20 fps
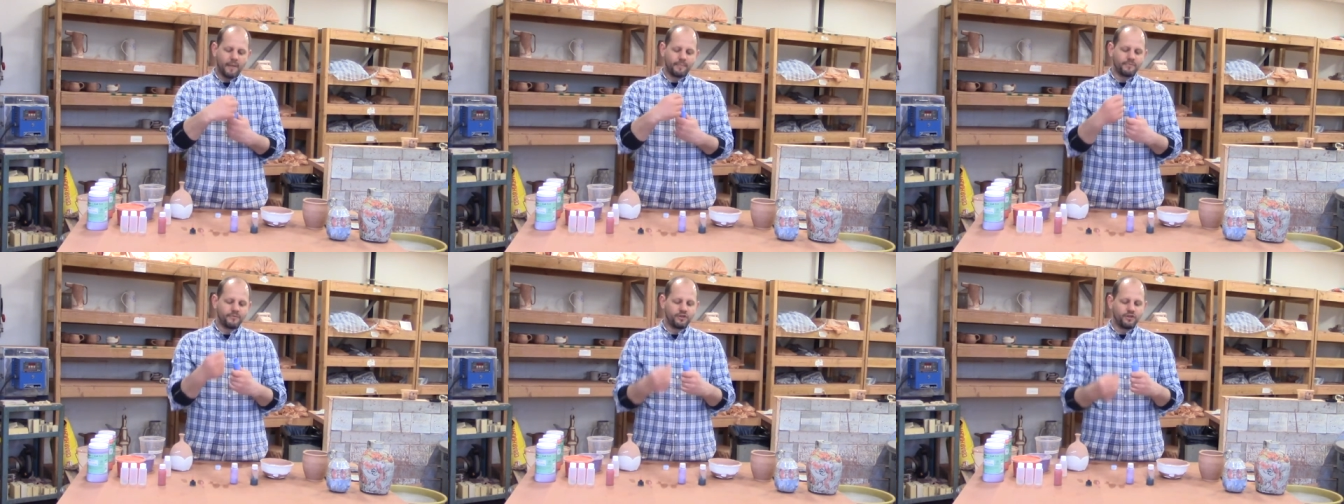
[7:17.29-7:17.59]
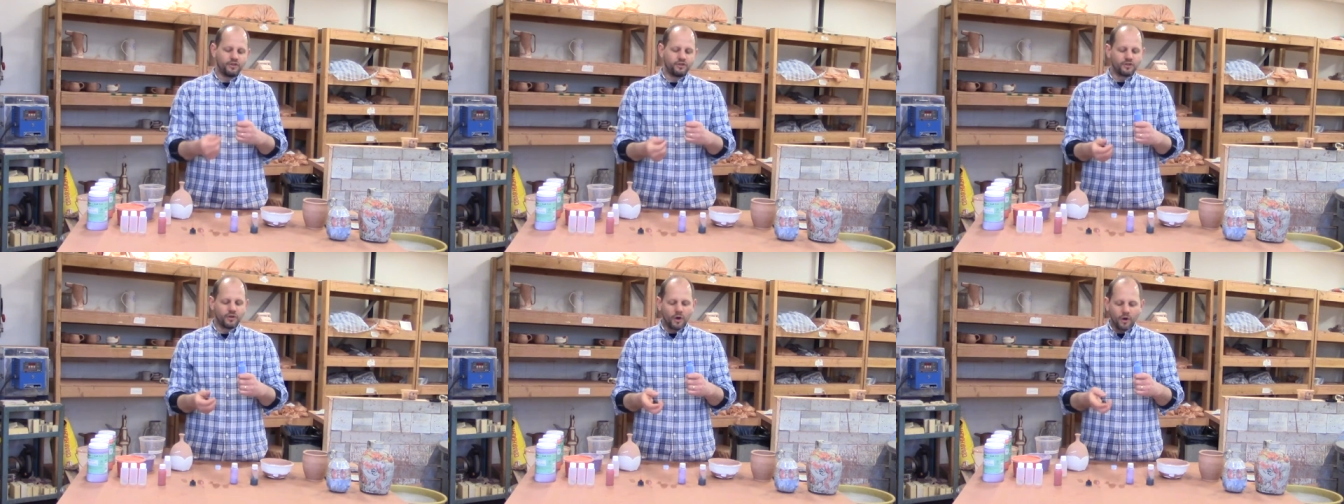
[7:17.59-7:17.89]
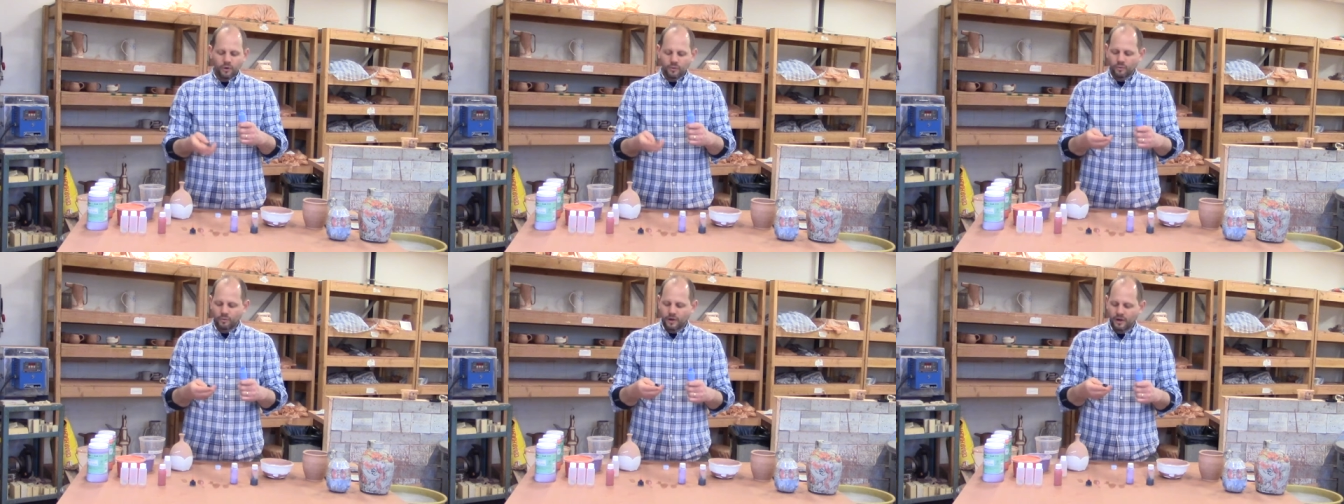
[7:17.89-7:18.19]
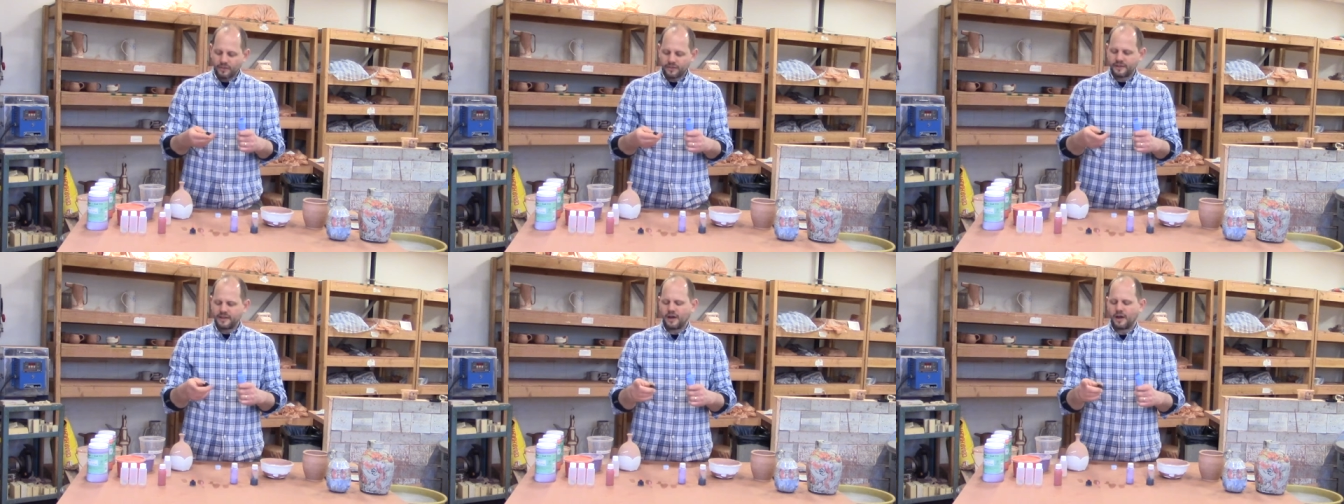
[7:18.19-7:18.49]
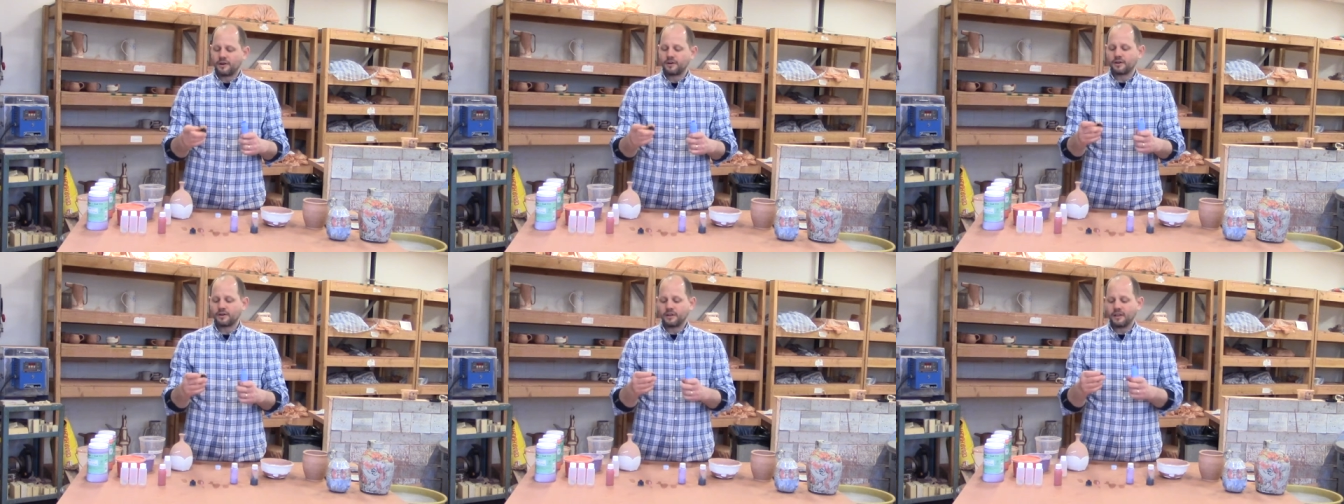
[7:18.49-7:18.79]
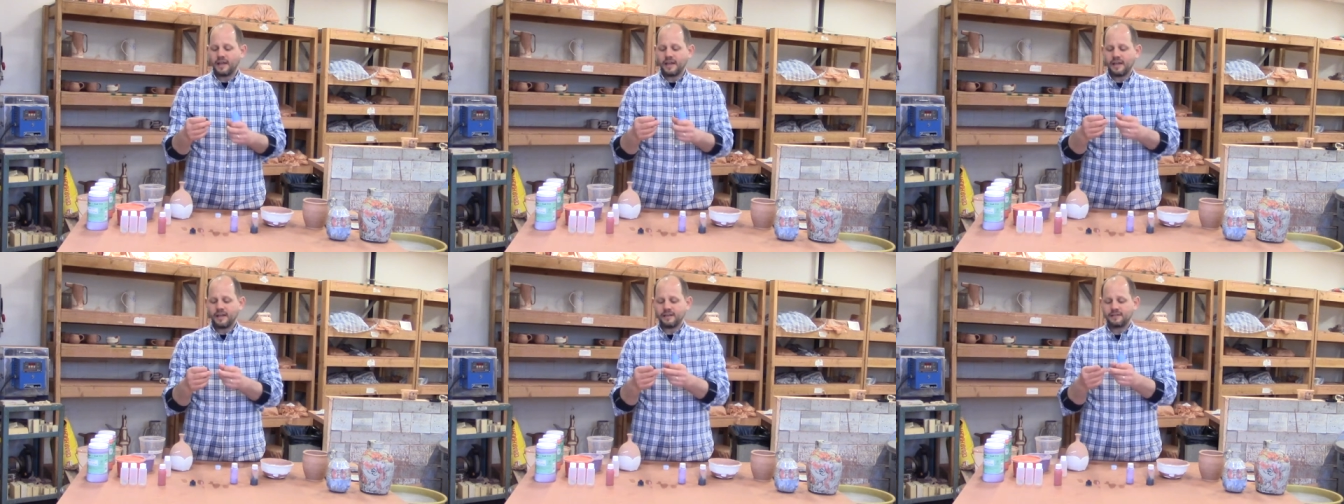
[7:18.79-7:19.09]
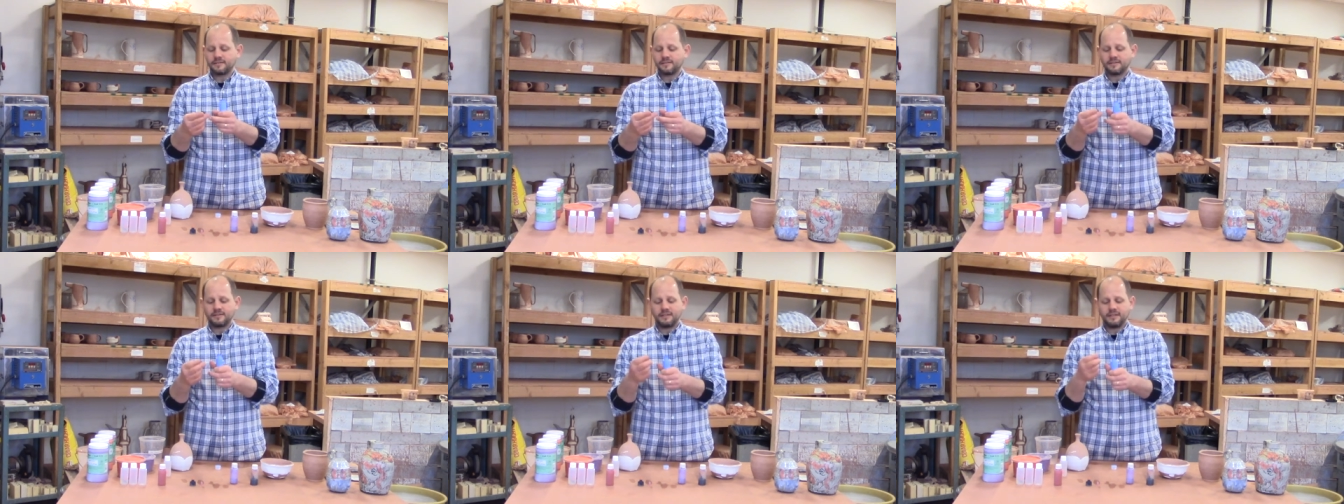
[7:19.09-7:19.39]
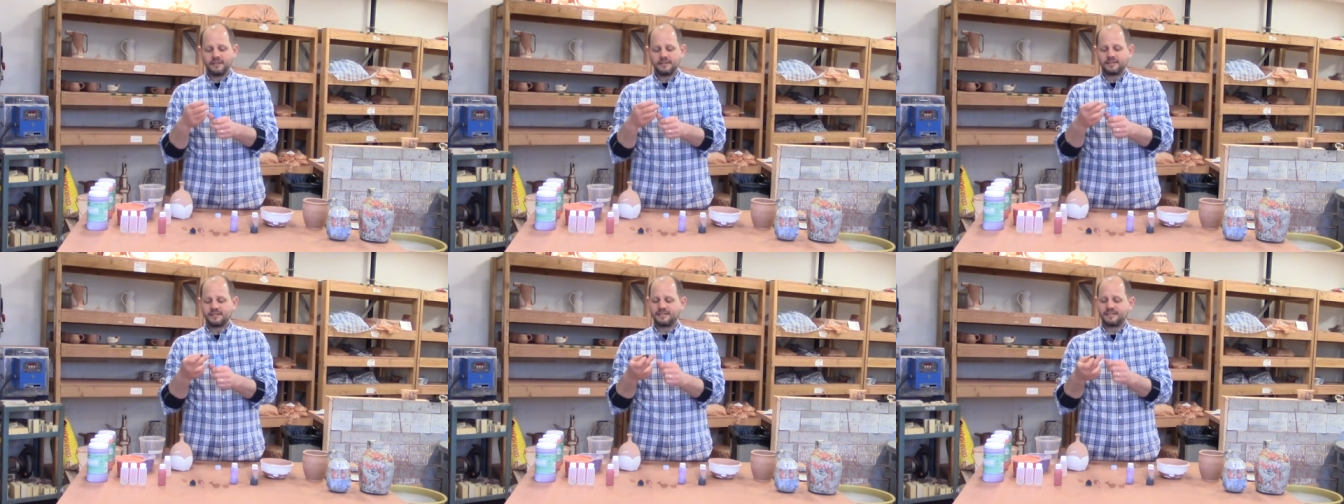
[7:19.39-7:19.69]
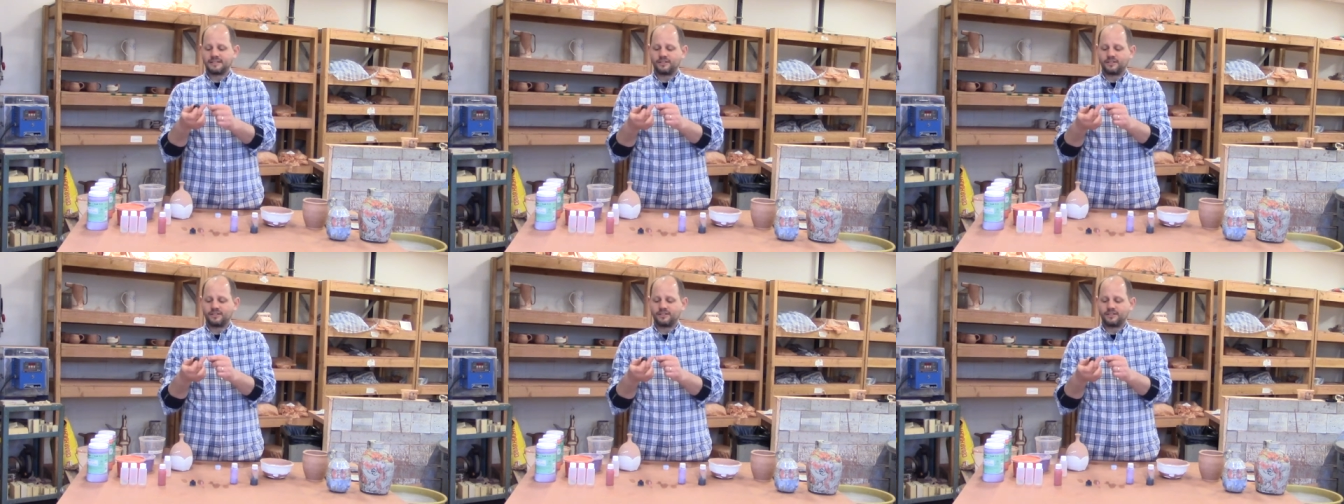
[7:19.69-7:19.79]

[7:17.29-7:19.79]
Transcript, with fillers: Um, you don't want the underglaze